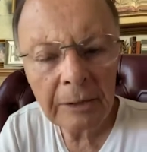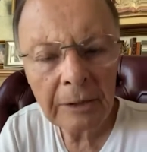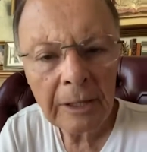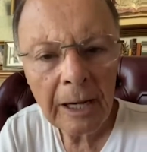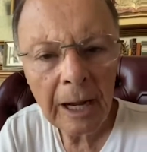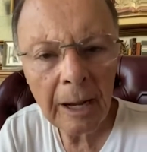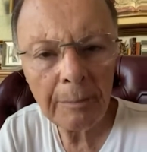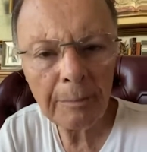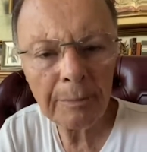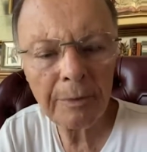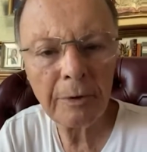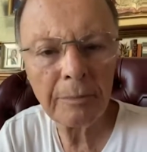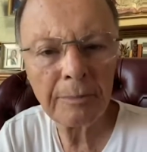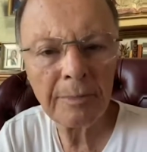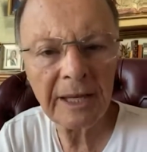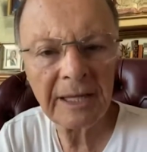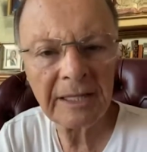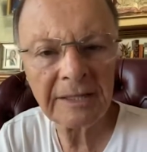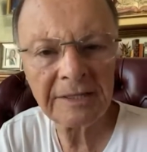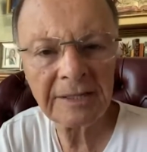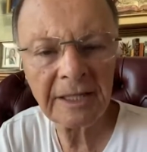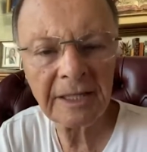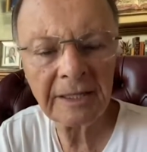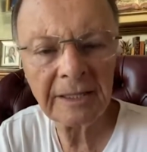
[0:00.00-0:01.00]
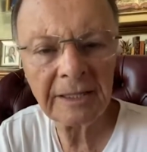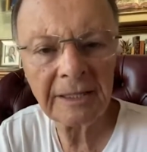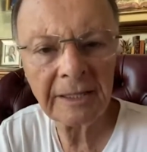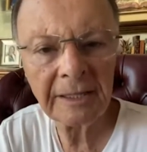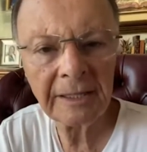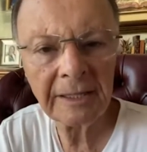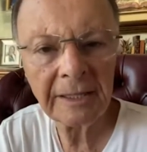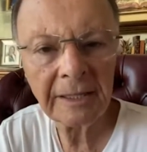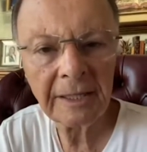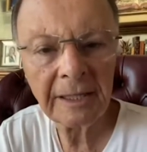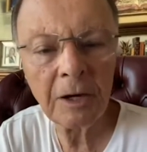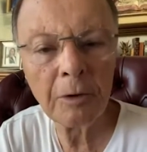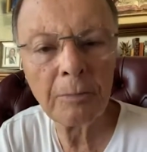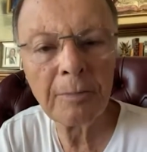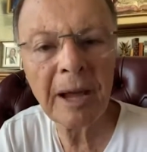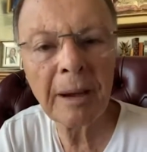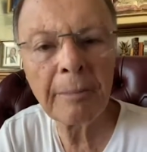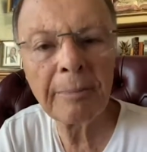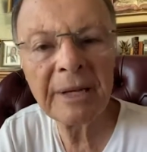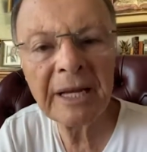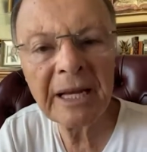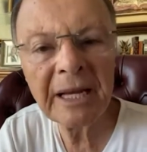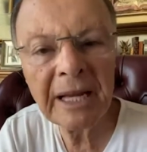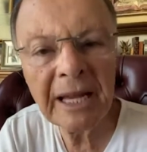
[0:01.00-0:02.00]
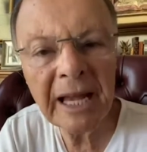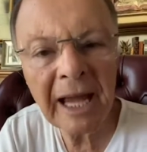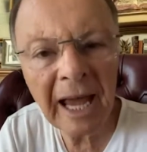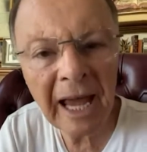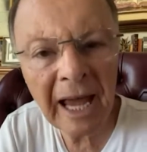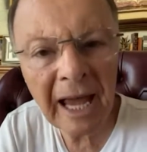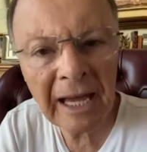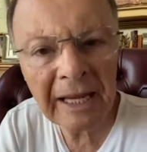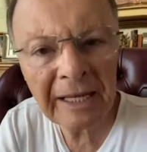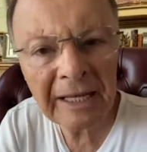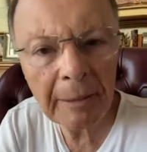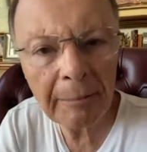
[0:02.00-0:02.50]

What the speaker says: I charged that promise.